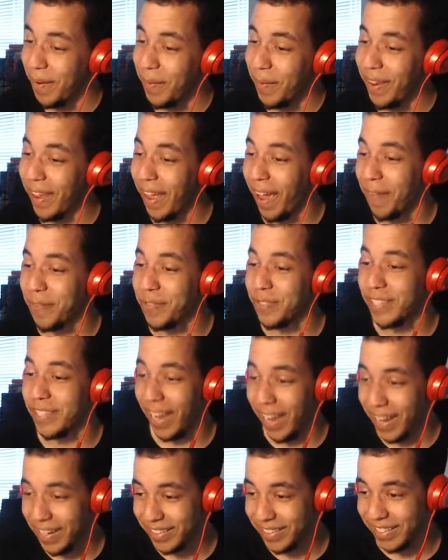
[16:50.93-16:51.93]
We have
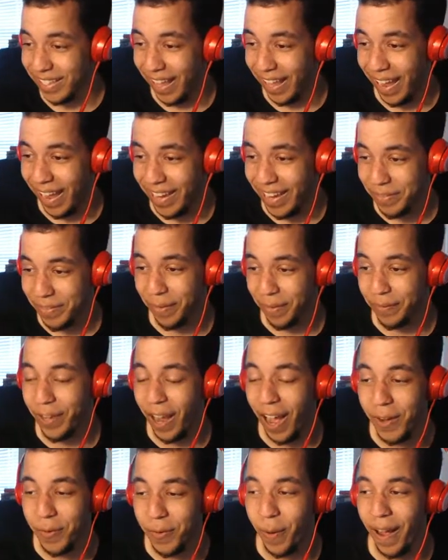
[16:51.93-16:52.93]
Sandslash, we have
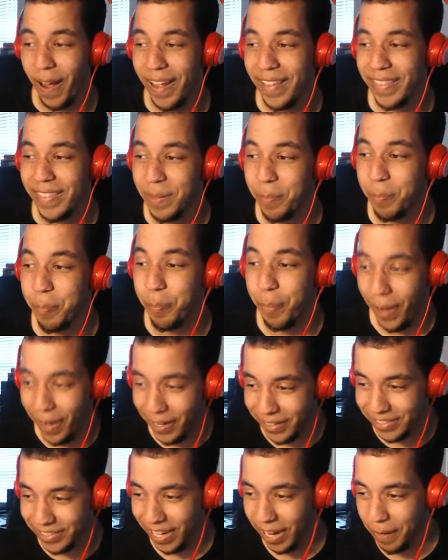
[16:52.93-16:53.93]
Godwin, the
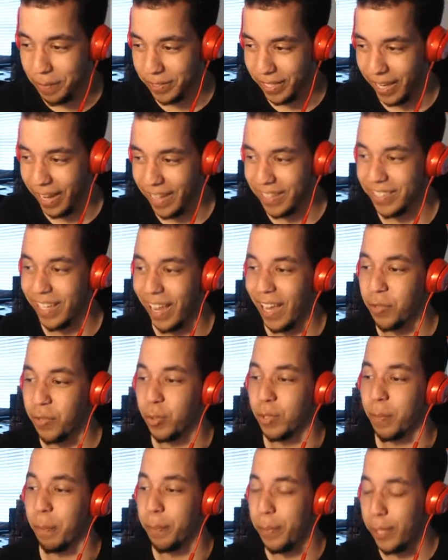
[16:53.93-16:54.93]
bug type Sandslash
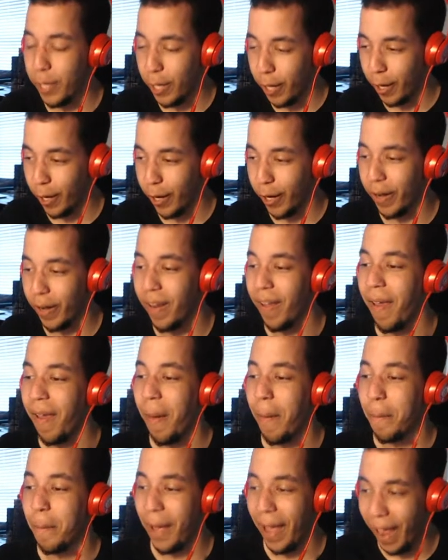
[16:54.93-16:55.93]
was pure
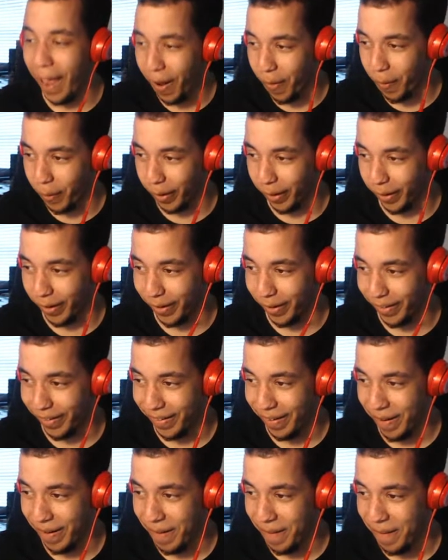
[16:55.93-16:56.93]
power.
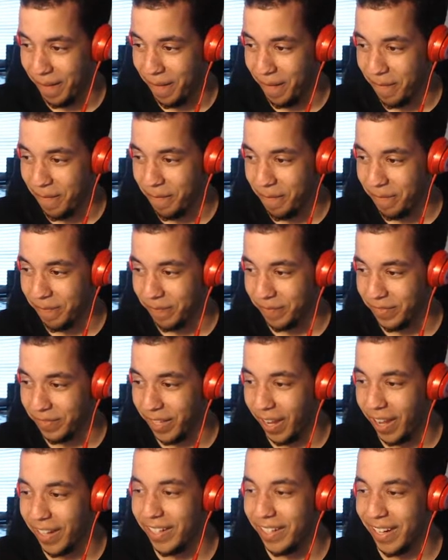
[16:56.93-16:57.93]

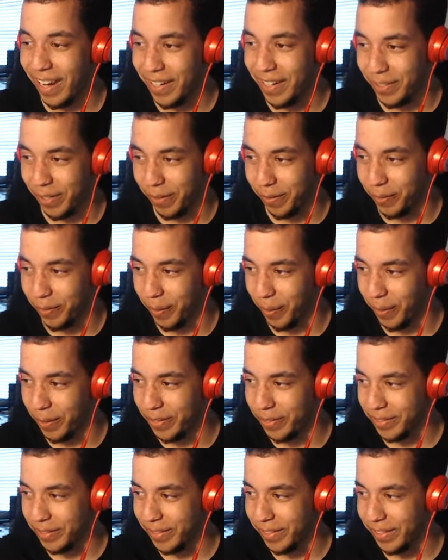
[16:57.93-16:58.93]
Mighty nature, of
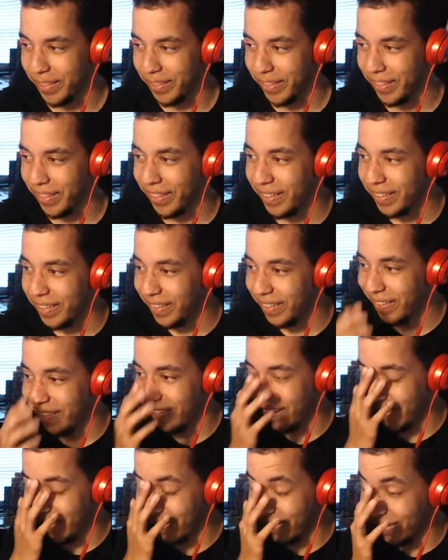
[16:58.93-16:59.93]
course.
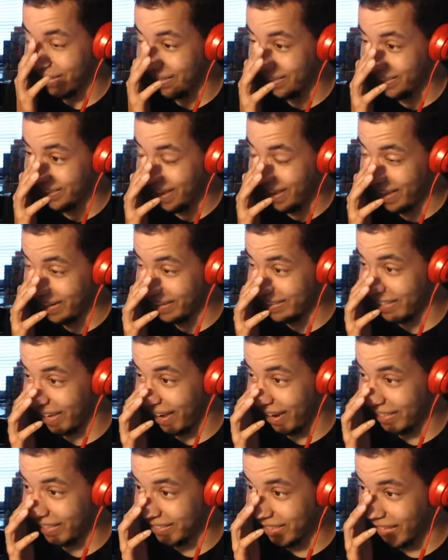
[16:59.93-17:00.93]
Look at that
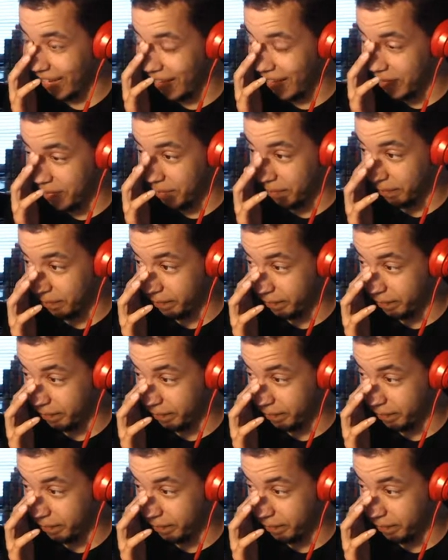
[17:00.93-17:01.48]
attack stat.